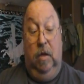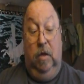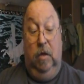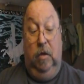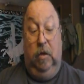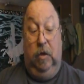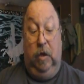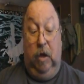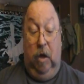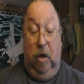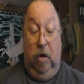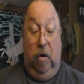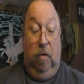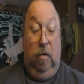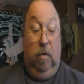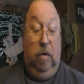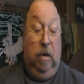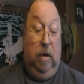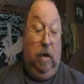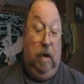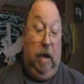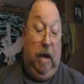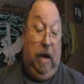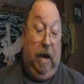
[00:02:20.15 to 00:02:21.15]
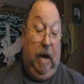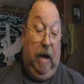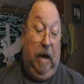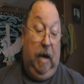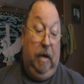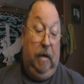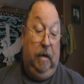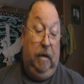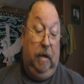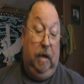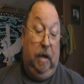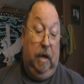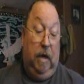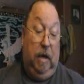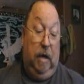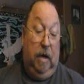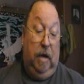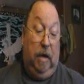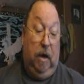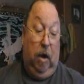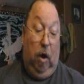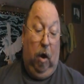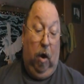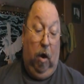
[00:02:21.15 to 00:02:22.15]
Zoe had
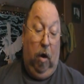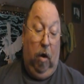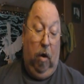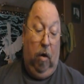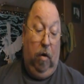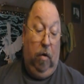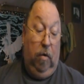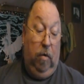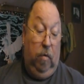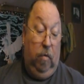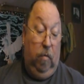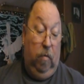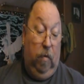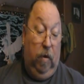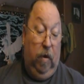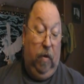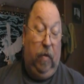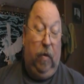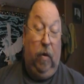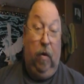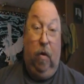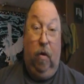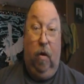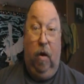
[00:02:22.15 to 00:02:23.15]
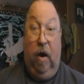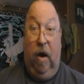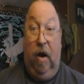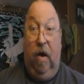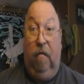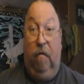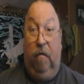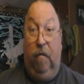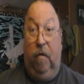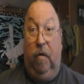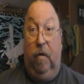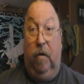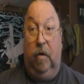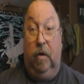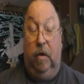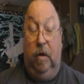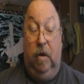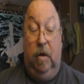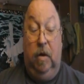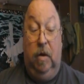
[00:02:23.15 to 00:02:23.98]
earned, with her effort,